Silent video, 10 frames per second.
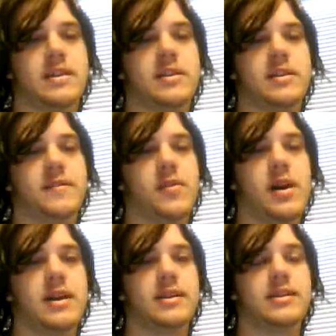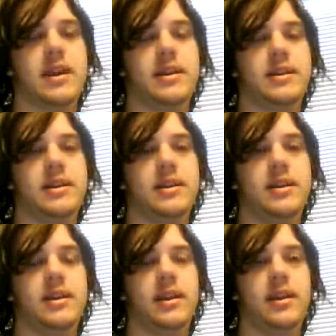Send it to Verizon,
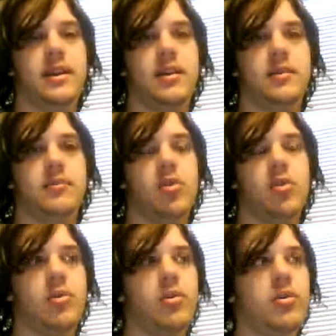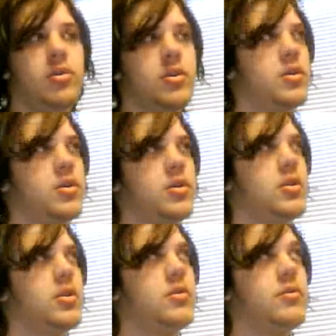AT&T, T-Mobile,
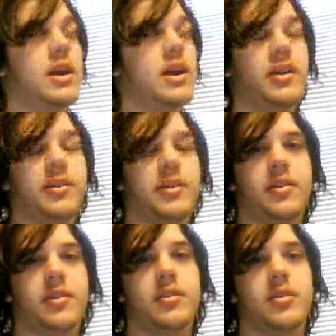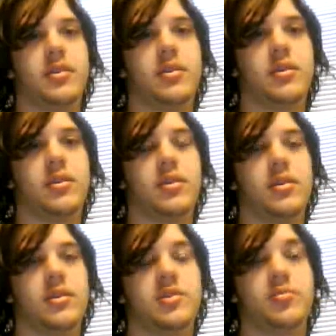what else?
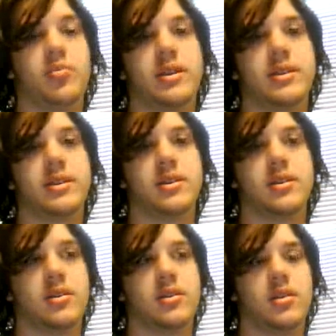Sprint.